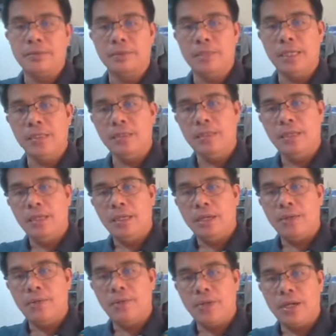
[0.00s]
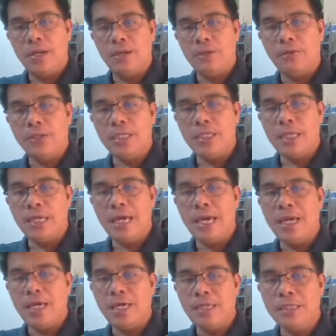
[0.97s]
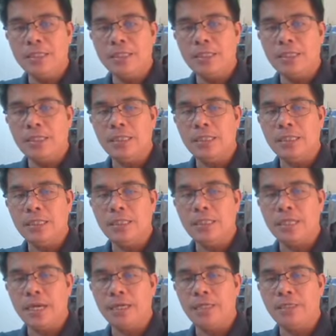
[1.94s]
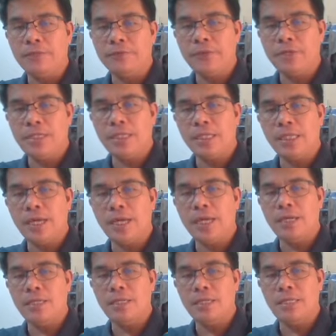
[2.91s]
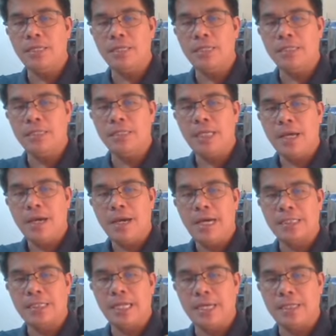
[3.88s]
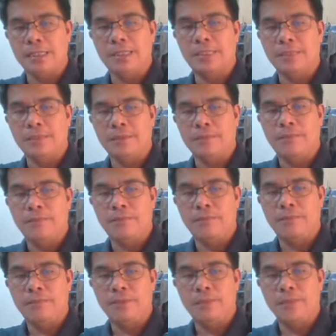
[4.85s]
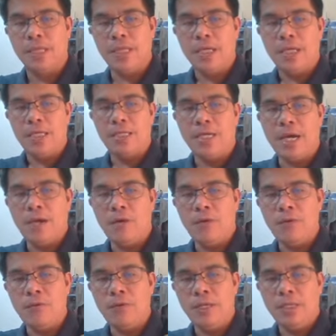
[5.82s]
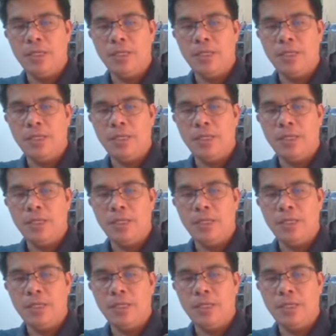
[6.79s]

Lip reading: Okay? There are three A's in CI. The first A is assess. Now,